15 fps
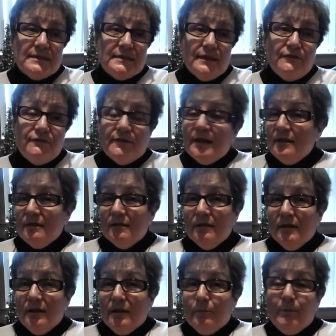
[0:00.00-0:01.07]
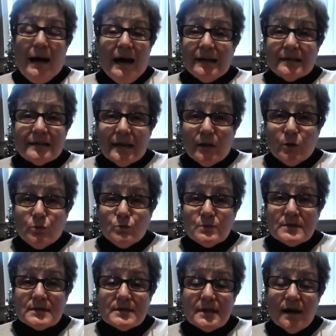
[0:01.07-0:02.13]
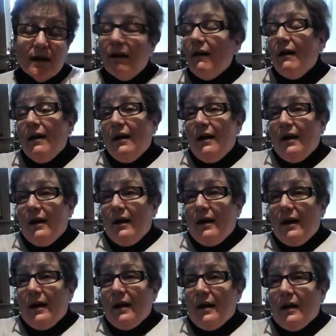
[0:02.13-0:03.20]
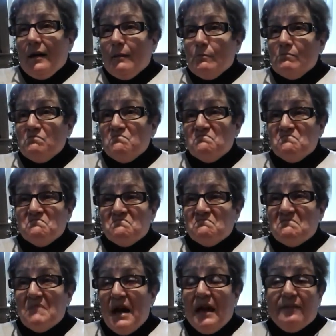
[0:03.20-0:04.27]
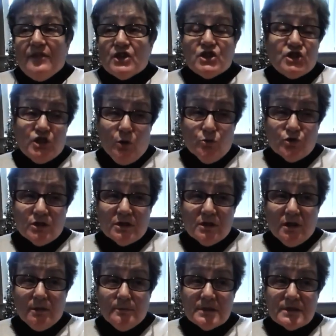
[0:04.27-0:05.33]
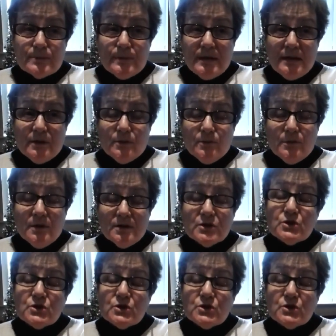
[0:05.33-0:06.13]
different backgrounds, and there's children come as well.